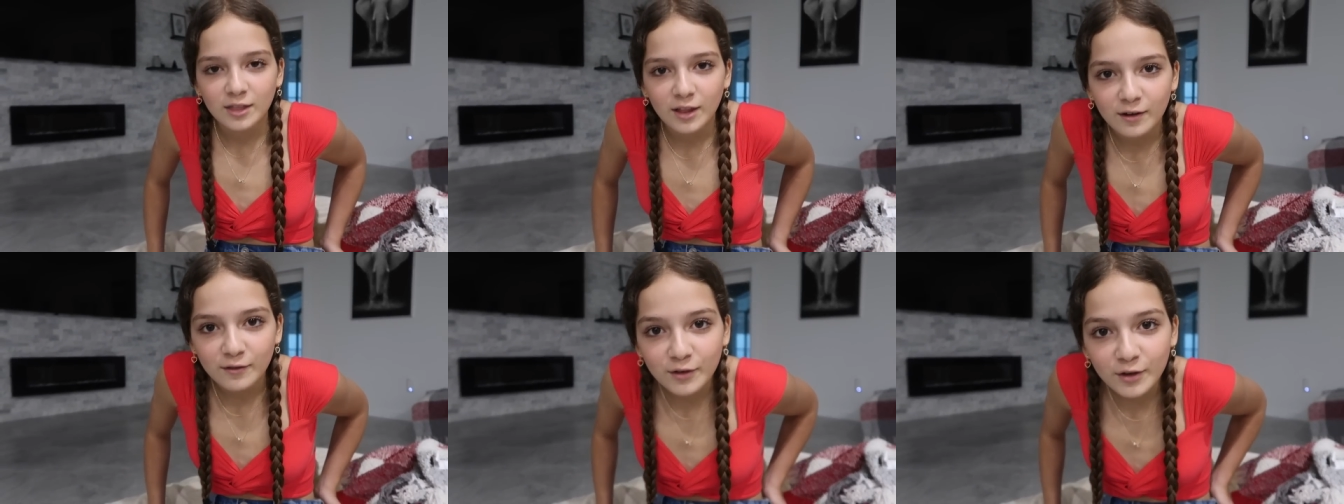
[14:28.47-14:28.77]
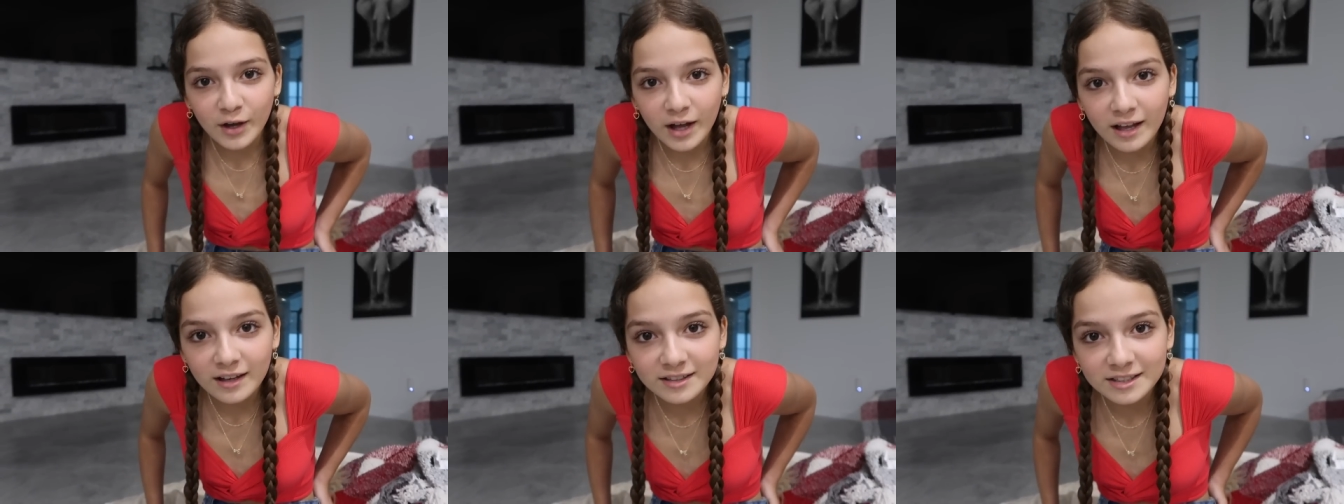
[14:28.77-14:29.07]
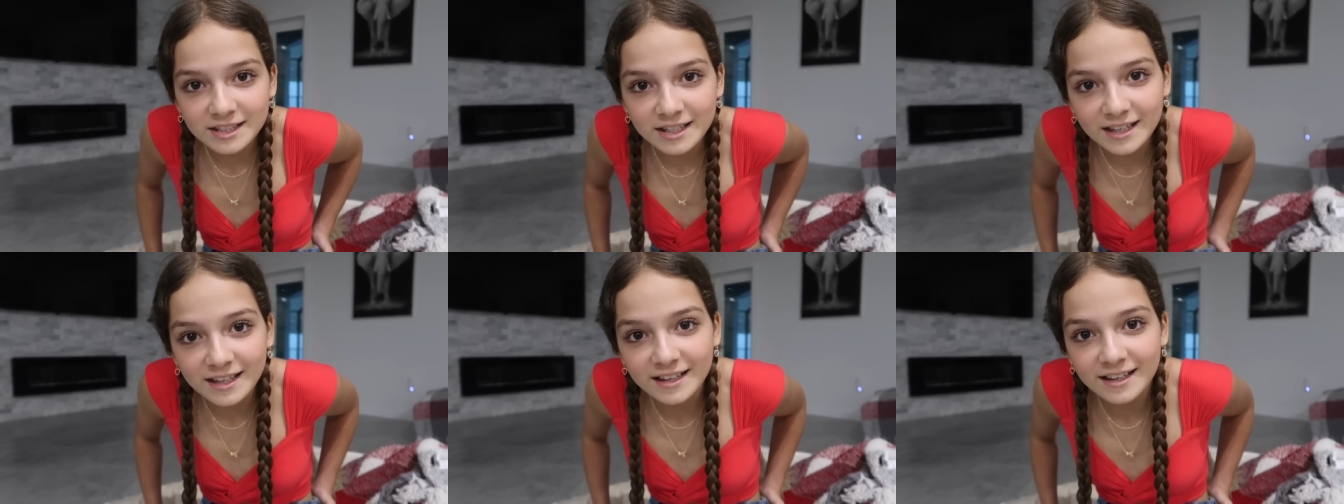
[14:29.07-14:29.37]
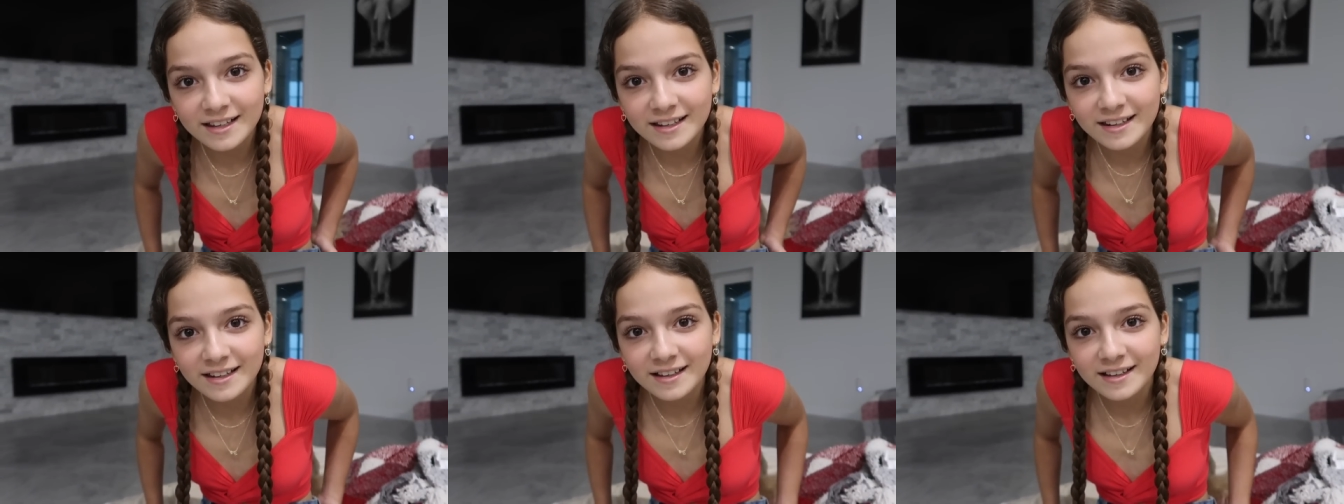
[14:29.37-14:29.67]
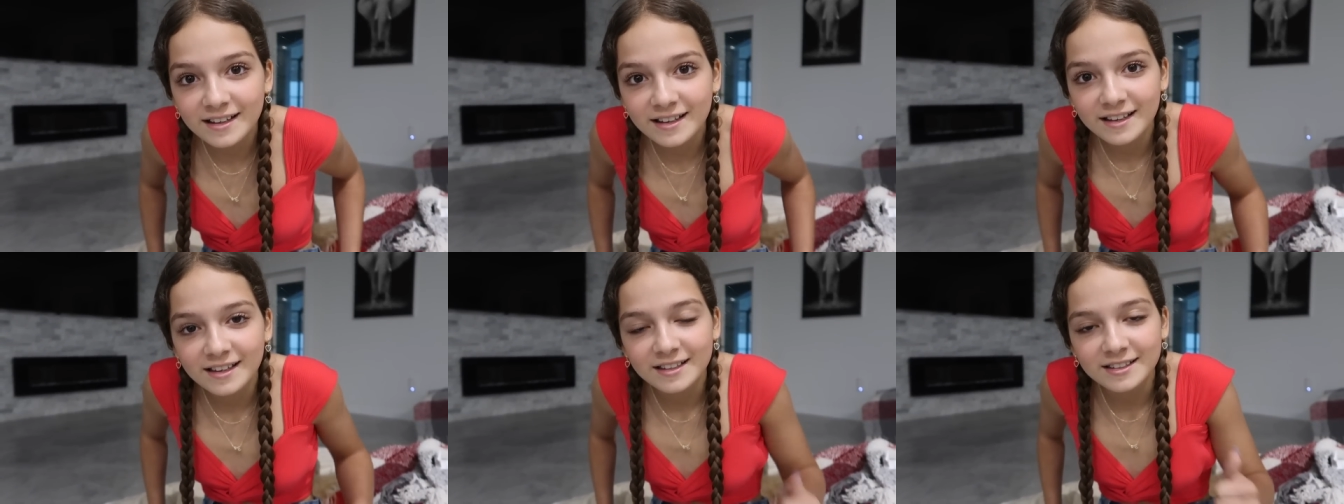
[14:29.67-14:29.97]
Love you, Alisson.
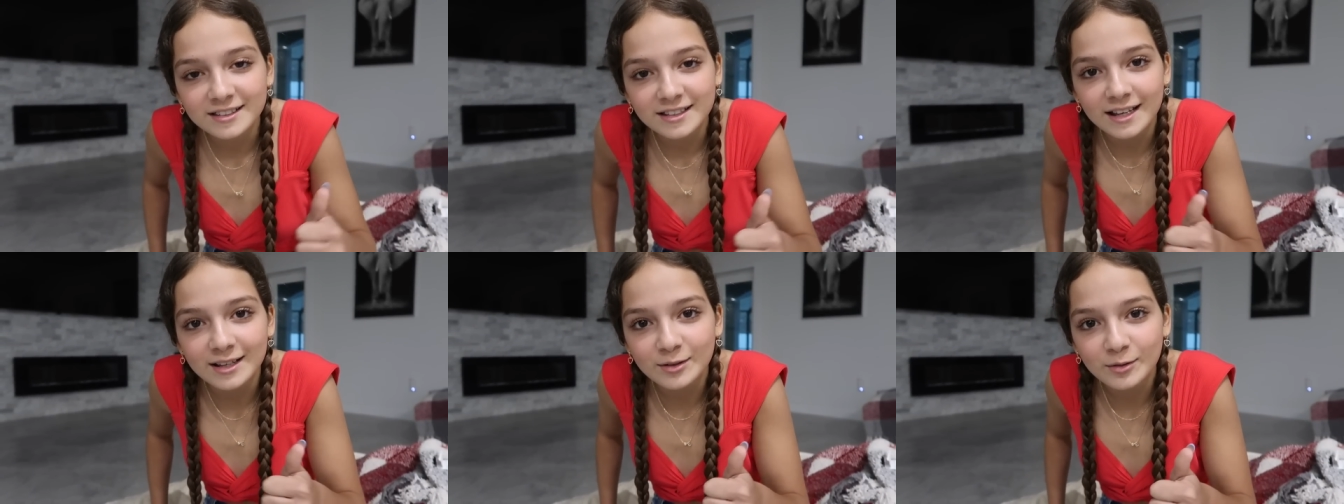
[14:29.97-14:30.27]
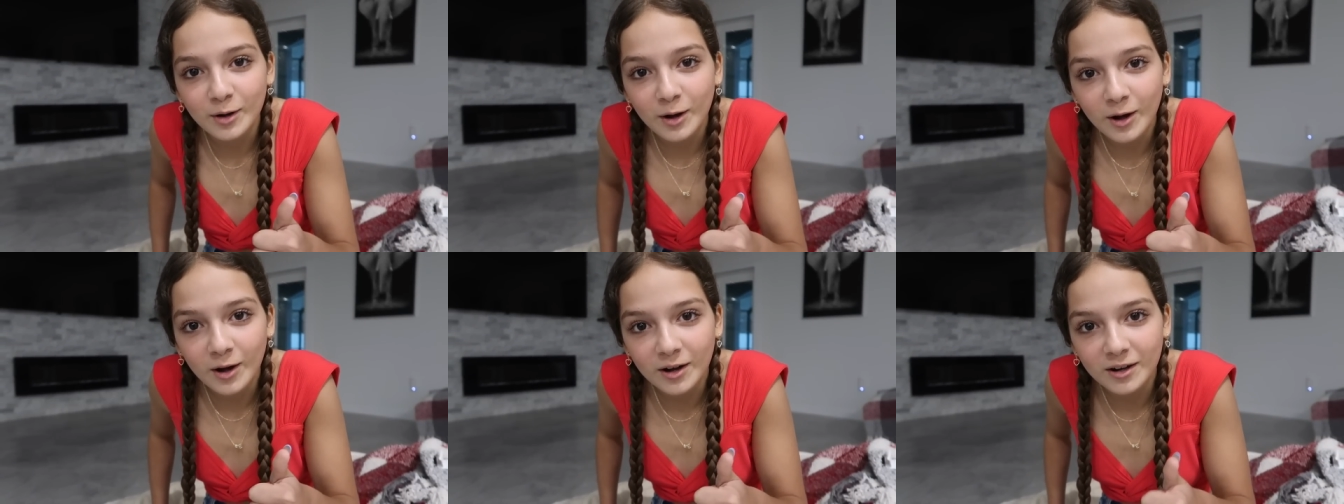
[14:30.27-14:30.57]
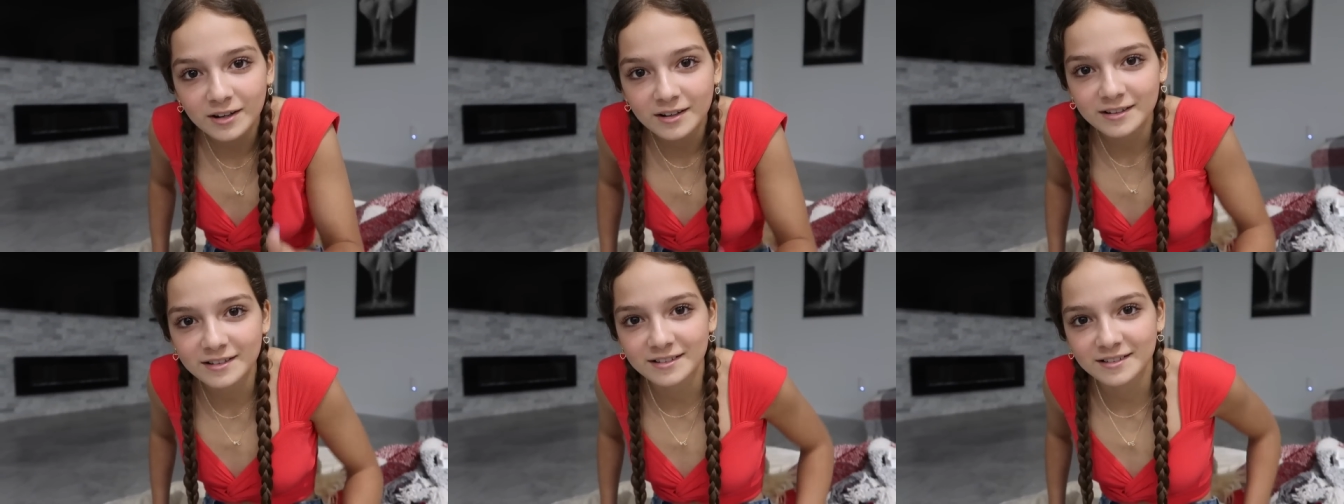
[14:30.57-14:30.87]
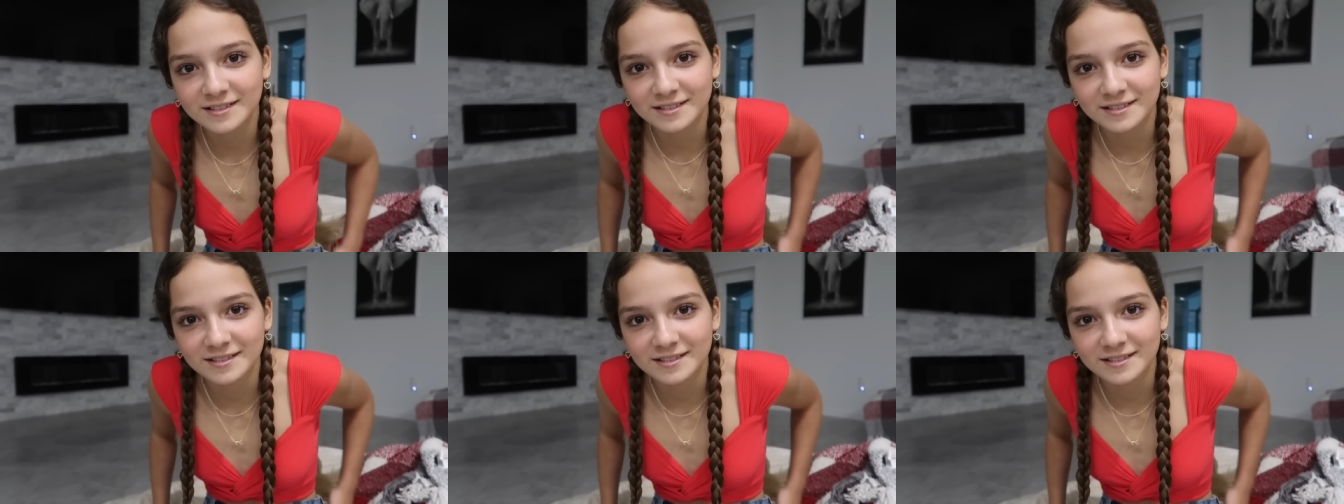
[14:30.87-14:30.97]
Stay strong.